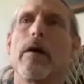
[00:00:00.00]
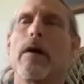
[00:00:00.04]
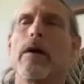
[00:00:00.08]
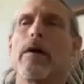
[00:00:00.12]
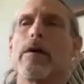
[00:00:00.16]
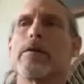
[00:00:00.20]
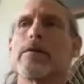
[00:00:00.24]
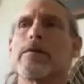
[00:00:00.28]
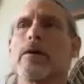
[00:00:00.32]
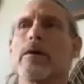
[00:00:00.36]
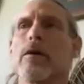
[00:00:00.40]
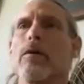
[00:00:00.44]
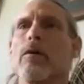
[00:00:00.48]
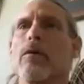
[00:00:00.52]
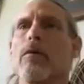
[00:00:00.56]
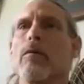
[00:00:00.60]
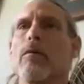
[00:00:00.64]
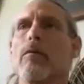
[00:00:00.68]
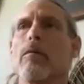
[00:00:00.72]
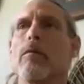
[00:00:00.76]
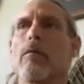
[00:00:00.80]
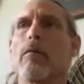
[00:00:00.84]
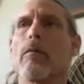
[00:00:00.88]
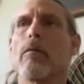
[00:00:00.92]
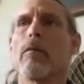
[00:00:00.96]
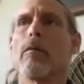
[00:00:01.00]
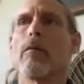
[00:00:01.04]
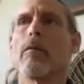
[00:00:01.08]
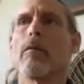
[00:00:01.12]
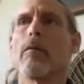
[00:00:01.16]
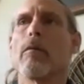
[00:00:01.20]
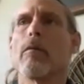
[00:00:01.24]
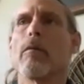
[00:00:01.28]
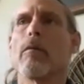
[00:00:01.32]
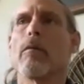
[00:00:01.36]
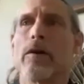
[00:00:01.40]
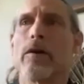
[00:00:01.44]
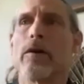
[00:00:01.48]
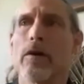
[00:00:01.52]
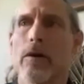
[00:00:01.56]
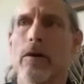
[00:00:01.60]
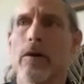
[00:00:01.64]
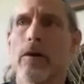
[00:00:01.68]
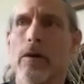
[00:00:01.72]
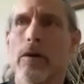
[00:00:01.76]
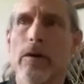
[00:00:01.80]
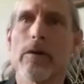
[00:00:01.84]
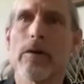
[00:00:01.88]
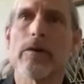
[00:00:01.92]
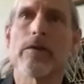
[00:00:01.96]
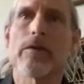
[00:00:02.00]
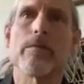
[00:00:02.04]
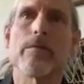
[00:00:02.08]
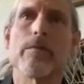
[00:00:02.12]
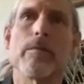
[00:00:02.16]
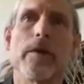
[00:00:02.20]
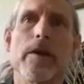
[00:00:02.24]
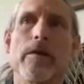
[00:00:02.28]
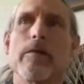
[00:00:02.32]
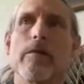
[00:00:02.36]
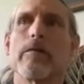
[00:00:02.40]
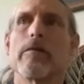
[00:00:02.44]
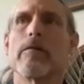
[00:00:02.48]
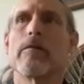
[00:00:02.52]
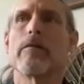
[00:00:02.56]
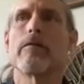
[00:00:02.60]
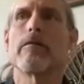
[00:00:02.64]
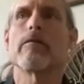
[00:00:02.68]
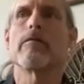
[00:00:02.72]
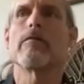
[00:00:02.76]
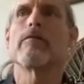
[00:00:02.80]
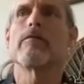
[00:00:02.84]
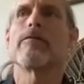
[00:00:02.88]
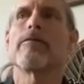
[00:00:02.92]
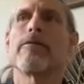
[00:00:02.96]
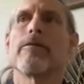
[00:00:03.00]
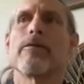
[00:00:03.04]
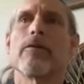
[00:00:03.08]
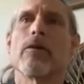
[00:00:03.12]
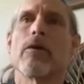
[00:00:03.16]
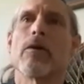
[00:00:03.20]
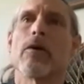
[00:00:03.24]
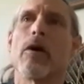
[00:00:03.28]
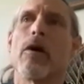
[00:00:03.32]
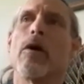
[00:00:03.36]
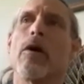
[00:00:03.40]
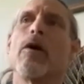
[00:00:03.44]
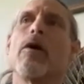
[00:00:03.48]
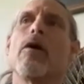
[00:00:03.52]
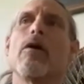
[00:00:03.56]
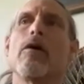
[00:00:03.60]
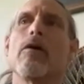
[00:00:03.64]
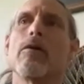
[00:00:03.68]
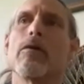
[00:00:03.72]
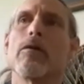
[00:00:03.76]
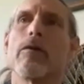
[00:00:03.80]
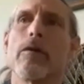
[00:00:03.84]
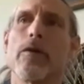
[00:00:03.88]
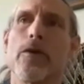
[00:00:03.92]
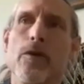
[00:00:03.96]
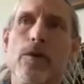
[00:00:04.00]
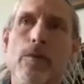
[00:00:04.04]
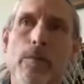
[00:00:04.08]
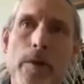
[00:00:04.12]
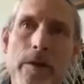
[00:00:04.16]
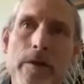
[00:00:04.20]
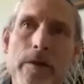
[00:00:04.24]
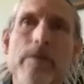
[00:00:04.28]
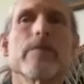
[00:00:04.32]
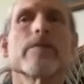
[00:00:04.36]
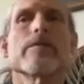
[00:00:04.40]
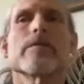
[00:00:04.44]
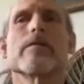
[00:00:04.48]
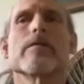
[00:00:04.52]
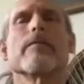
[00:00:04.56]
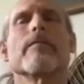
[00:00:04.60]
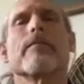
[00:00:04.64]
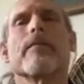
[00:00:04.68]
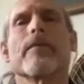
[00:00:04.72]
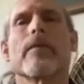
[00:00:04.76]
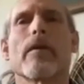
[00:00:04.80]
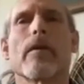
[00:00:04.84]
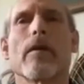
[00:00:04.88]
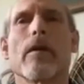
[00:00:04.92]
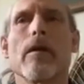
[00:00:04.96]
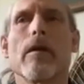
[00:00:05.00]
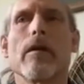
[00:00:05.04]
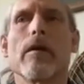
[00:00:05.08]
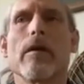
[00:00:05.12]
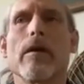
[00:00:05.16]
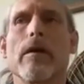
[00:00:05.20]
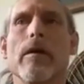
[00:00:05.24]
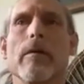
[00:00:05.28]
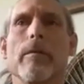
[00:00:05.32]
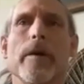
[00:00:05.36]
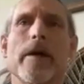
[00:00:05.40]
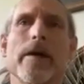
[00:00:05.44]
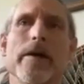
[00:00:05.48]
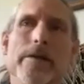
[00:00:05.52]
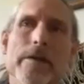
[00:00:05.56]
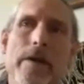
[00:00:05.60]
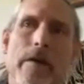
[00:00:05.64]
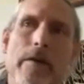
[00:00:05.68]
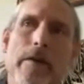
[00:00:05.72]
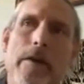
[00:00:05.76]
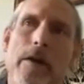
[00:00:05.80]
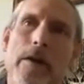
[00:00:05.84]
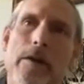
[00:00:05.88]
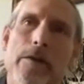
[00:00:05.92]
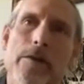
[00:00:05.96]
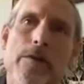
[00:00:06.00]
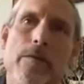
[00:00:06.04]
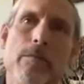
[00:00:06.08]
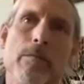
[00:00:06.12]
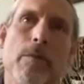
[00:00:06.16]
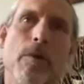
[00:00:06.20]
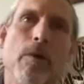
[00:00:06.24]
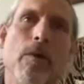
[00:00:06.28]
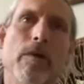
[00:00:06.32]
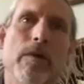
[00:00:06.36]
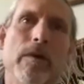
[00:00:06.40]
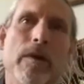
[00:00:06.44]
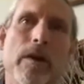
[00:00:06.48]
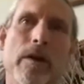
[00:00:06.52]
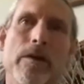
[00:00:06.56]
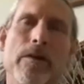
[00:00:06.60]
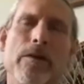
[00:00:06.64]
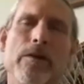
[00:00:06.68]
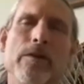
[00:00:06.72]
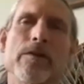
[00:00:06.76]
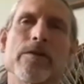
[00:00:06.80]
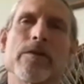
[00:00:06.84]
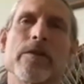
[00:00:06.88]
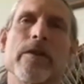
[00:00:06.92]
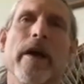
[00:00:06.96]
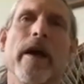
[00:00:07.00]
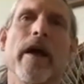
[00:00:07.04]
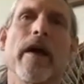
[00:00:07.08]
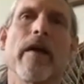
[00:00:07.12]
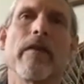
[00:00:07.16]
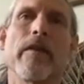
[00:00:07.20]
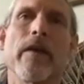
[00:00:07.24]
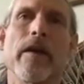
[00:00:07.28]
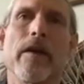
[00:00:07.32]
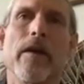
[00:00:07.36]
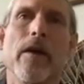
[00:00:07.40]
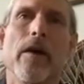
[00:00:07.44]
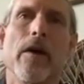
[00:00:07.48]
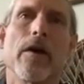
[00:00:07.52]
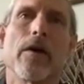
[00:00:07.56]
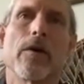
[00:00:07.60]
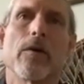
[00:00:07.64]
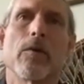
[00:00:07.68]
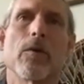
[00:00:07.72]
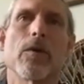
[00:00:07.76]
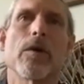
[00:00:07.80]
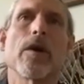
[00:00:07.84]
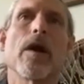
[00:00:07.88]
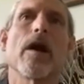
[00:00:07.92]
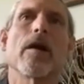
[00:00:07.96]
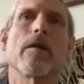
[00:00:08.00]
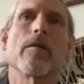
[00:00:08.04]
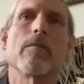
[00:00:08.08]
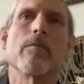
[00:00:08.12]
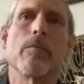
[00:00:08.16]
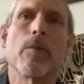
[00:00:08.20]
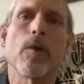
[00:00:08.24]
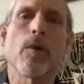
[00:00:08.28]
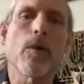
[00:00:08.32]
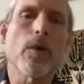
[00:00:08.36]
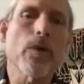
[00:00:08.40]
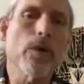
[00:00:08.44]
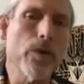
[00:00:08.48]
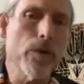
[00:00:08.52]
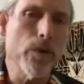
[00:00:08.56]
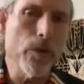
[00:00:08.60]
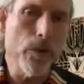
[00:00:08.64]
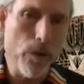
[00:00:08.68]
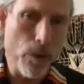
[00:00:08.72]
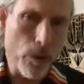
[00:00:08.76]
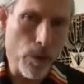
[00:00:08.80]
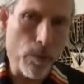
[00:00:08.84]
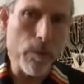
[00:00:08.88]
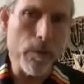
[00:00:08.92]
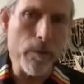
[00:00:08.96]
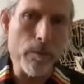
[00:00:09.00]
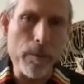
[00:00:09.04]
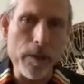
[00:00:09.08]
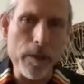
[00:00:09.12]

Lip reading: So my encouragement for all humans, because I think it's important to understand that we're not born human